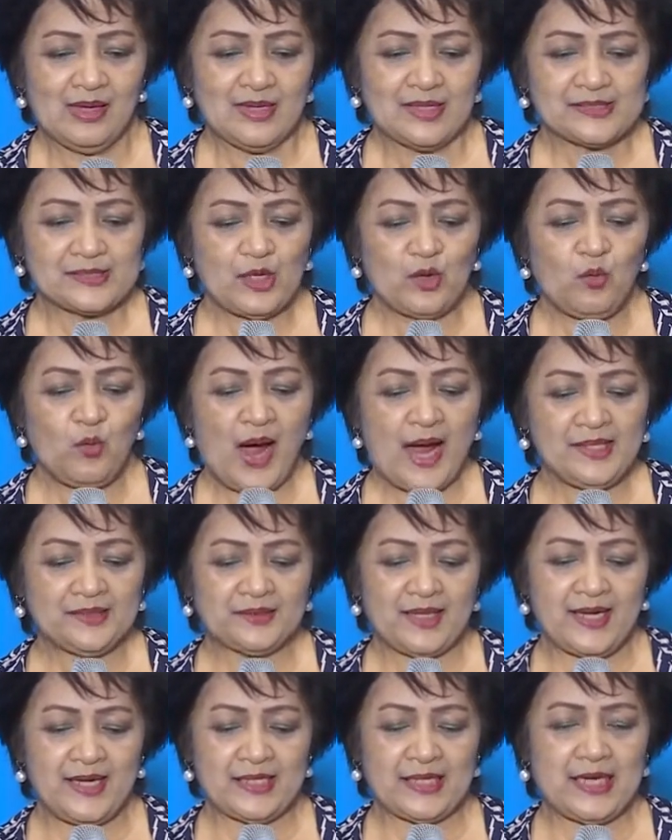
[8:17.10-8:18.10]
So why
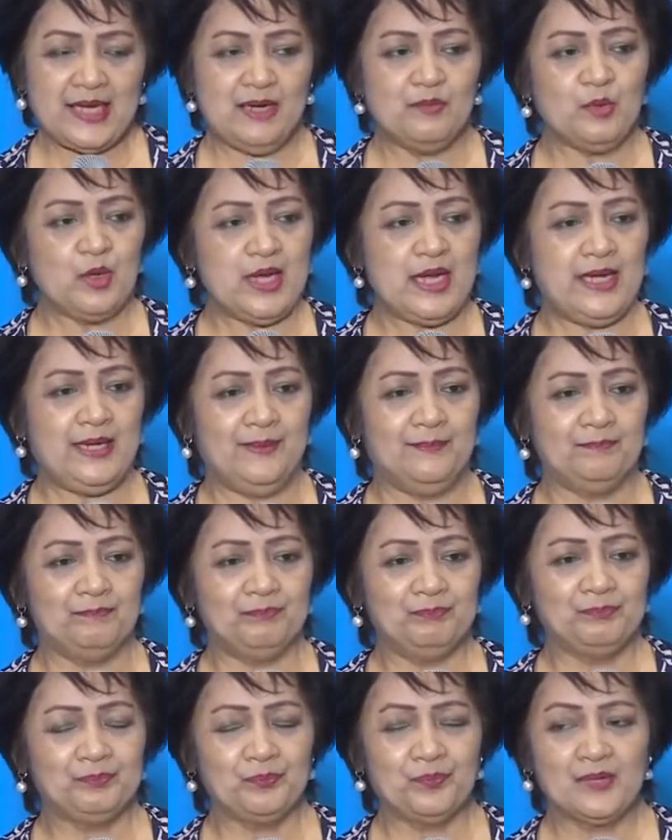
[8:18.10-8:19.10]
take
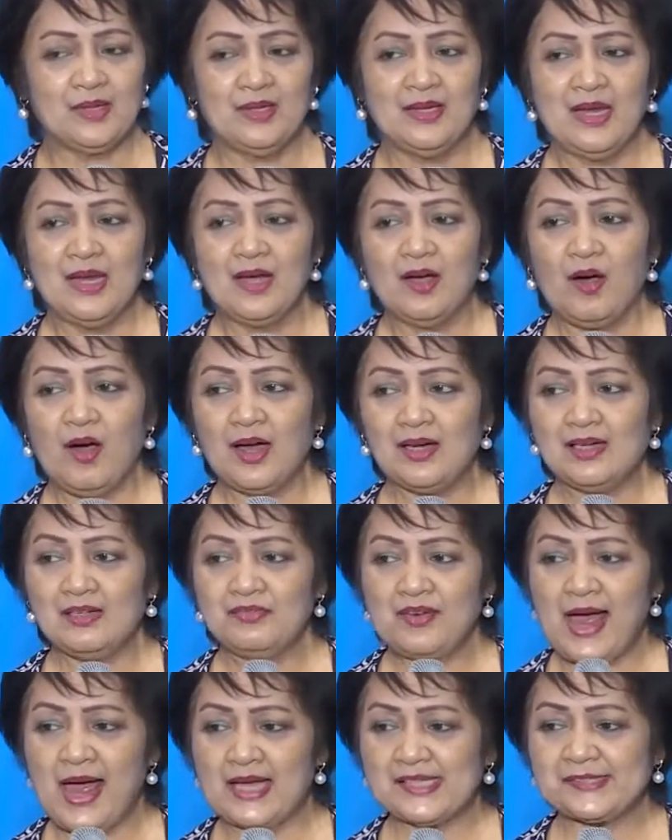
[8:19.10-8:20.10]
Hemohim? All of
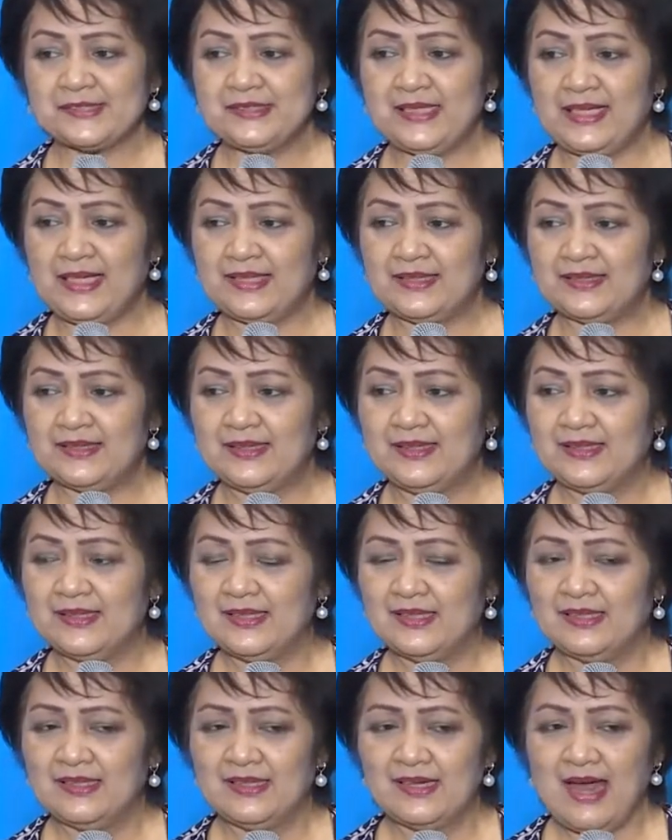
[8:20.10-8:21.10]
us need
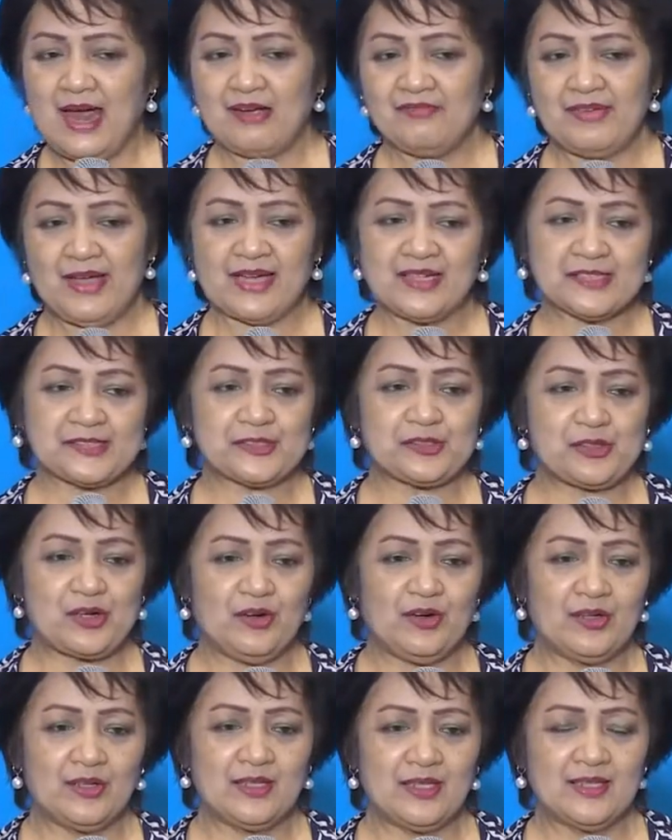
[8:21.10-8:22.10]
a very
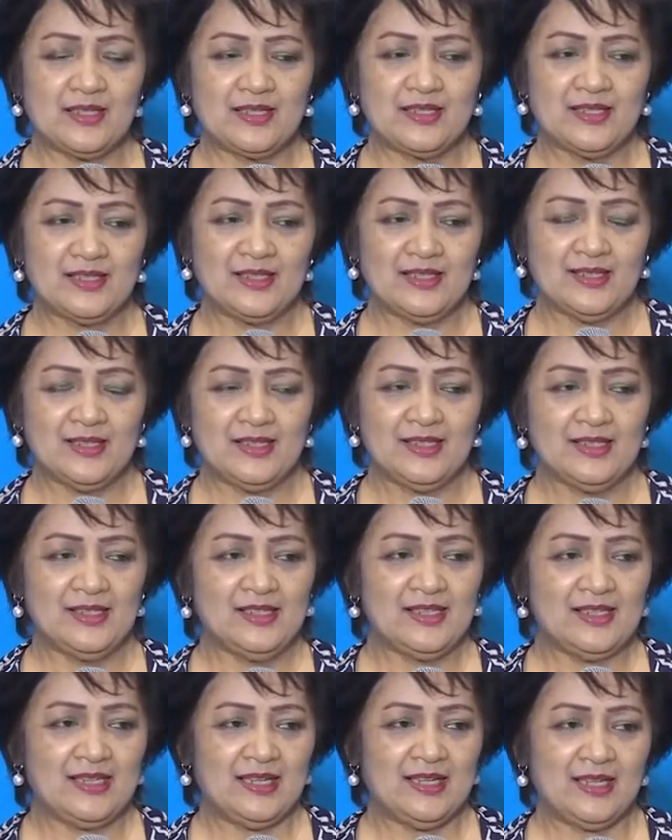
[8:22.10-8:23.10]
strong
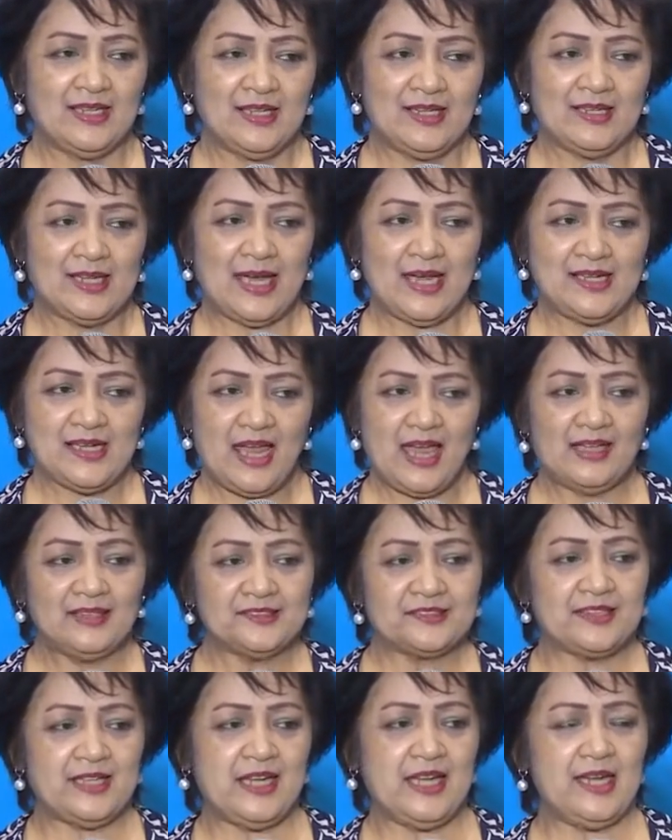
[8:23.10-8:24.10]
and
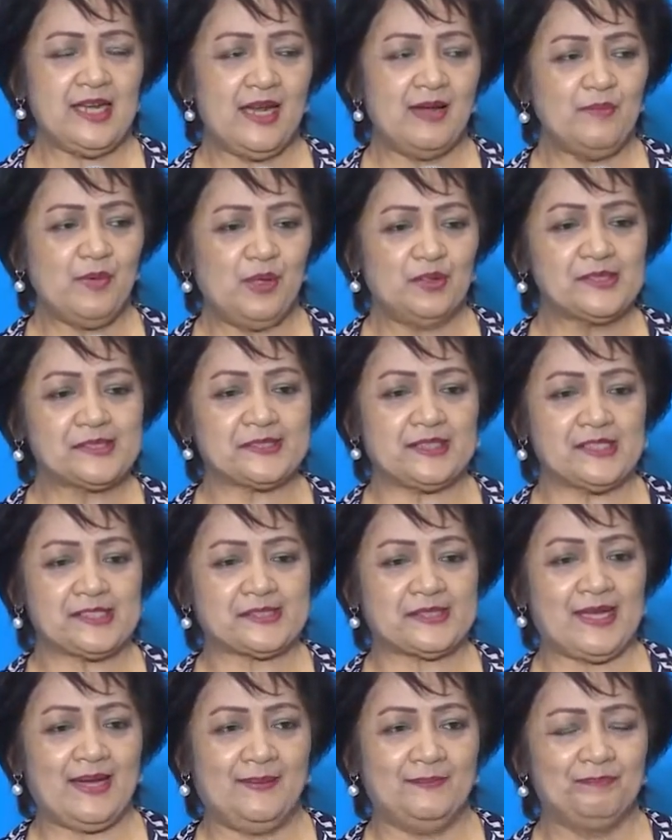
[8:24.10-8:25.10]
healthy immune
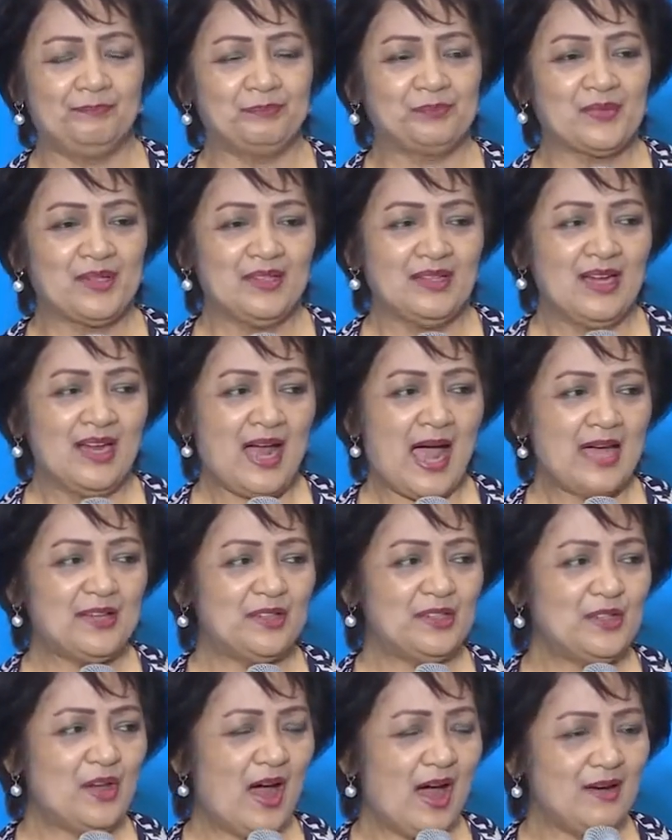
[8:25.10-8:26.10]
system. I
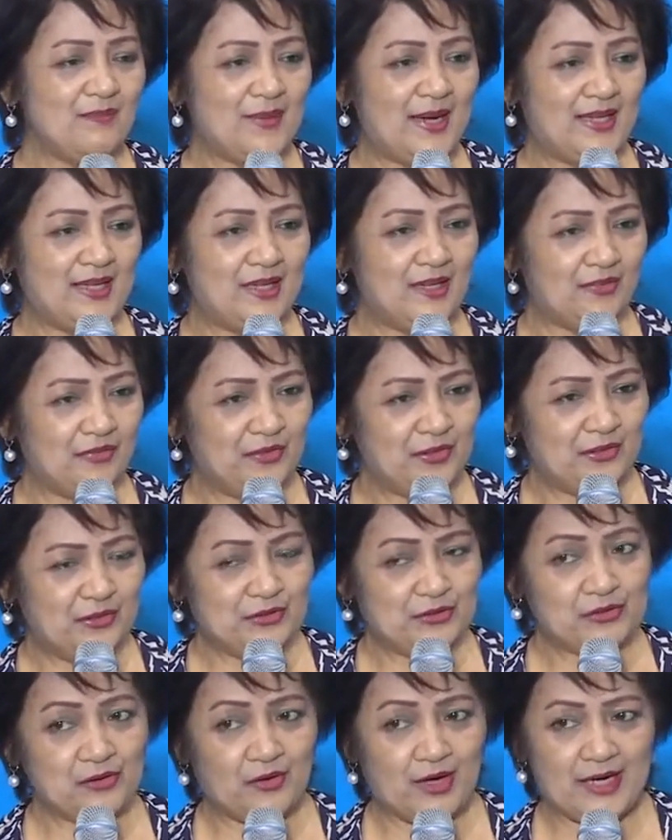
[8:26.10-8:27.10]
don't know how many of
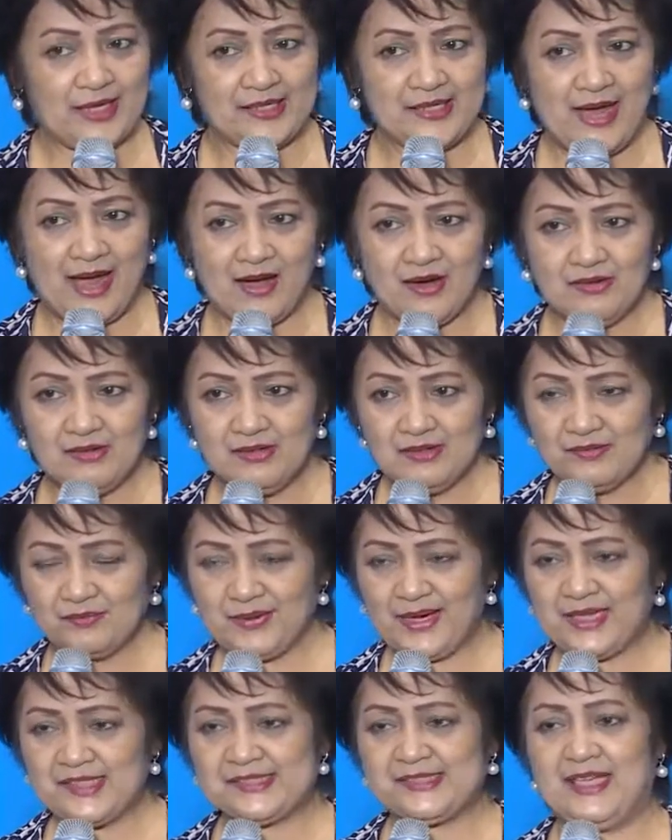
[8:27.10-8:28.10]
you who are now
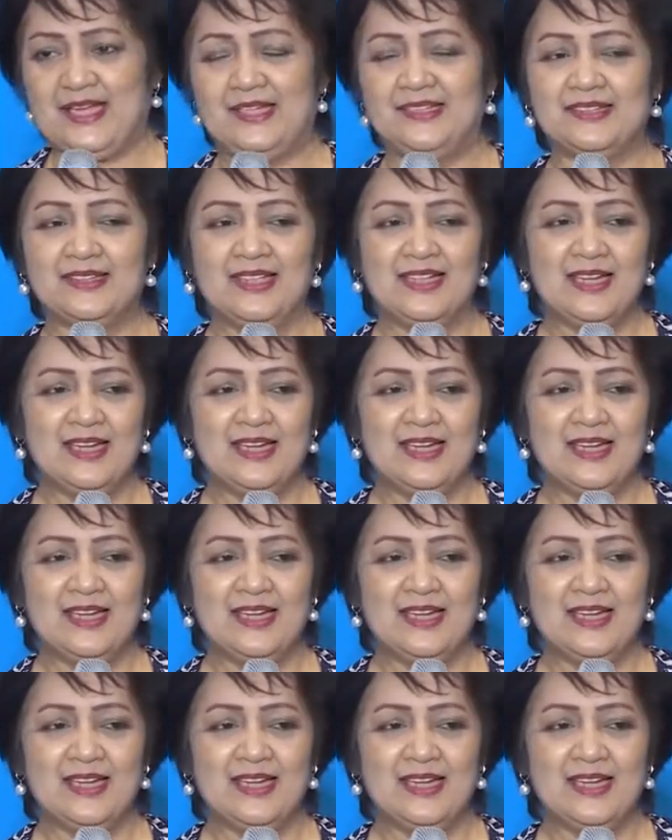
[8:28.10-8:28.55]
present